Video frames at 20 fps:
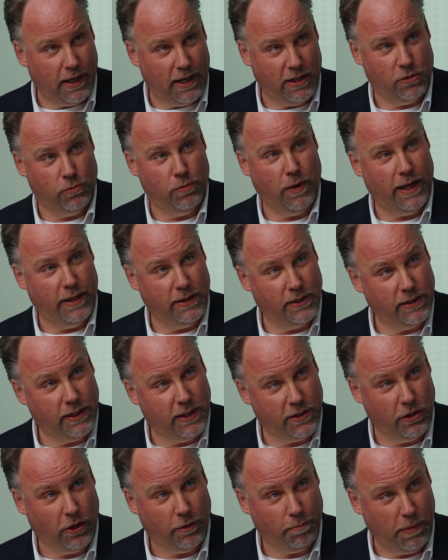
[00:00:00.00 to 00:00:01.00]
is waste.
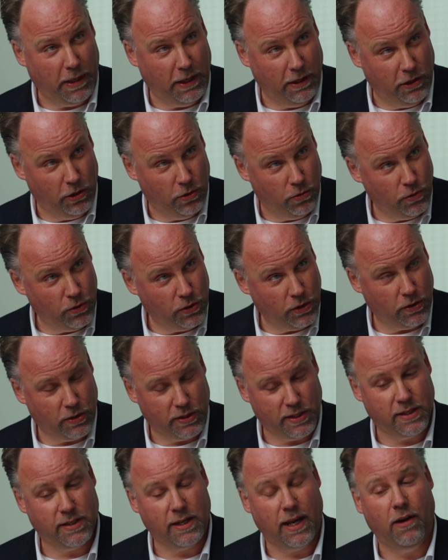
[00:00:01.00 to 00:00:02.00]
It's not being used
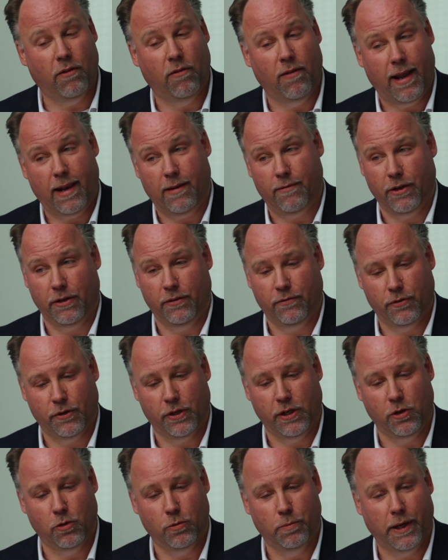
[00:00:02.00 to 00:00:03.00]
because it's irrelevant for the
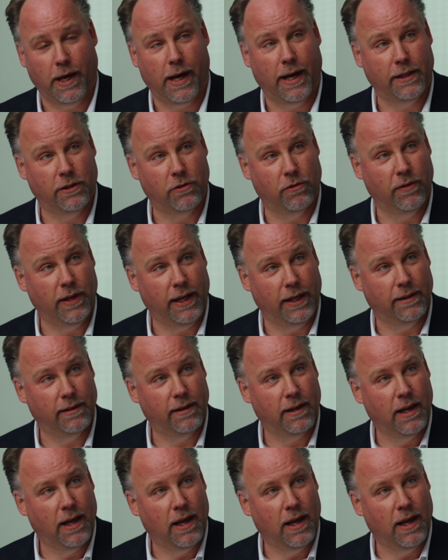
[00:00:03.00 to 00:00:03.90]
human eye to read,